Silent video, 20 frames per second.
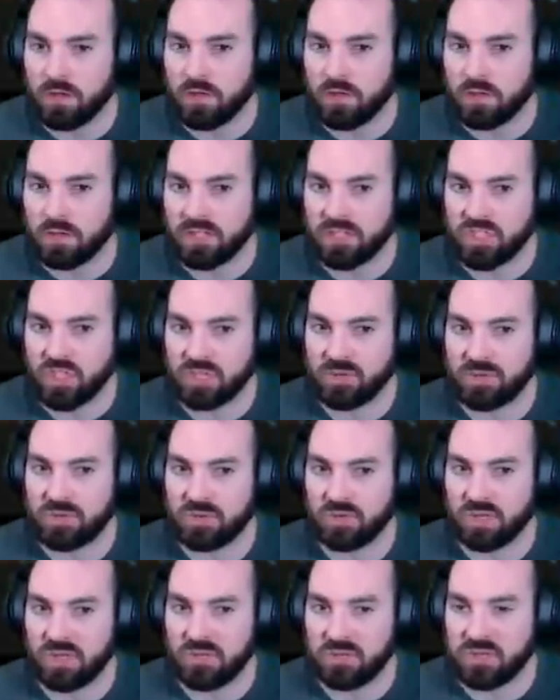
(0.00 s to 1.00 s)
That's gonna be
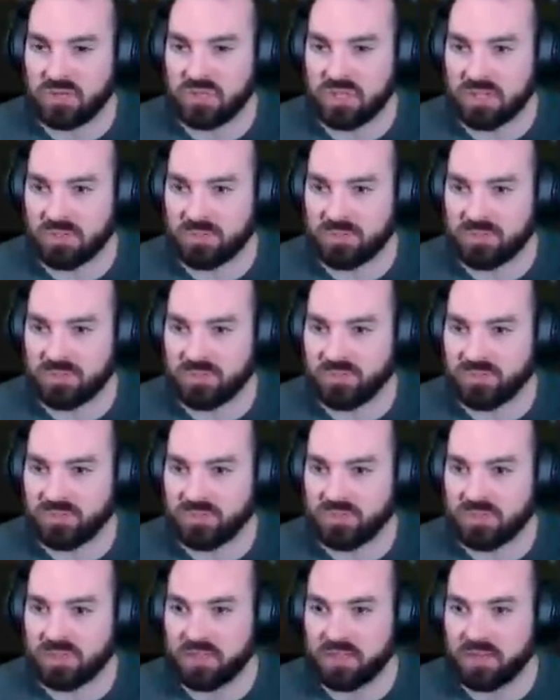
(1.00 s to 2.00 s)
really amusing
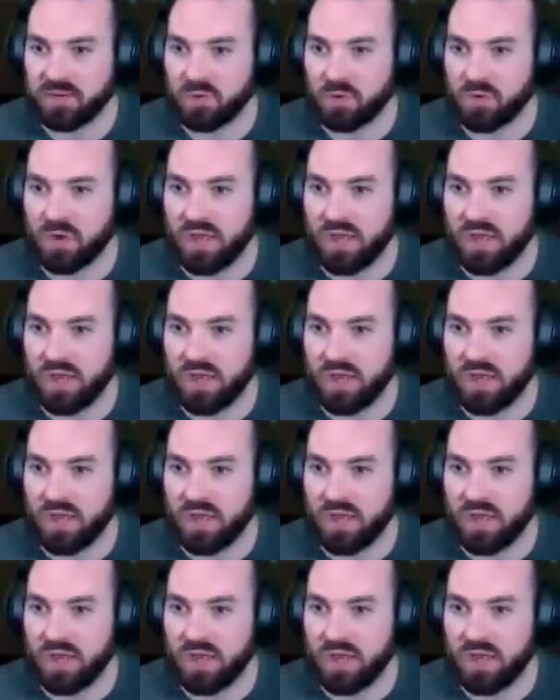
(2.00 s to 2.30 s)
when we